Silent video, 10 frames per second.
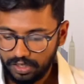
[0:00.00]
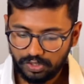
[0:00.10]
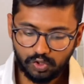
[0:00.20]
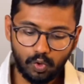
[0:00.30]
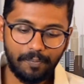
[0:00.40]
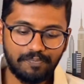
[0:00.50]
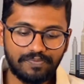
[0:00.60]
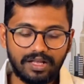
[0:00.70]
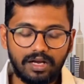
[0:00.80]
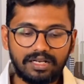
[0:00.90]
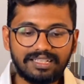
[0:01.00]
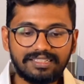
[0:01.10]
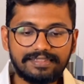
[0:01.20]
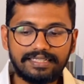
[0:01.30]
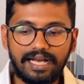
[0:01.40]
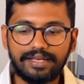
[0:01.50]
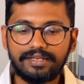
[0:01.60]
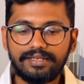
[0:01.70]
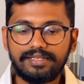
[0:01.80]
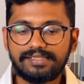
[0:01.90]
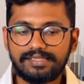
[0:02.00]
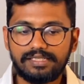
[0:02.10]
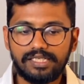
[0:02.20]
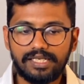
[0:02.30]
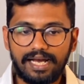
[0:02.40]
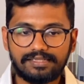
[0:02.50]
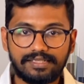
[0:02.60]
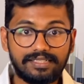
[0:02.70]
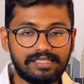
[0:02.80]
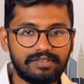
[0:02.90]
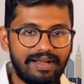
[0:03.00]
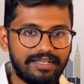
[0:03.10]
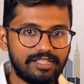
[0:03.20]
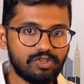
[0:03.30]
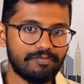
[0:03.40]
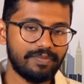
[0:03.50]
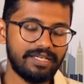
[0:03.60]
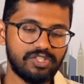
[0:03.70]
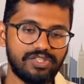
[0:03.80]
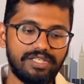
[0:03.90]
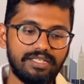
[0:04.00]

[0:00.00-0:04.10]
so another thing i really see as a disadvantage of phd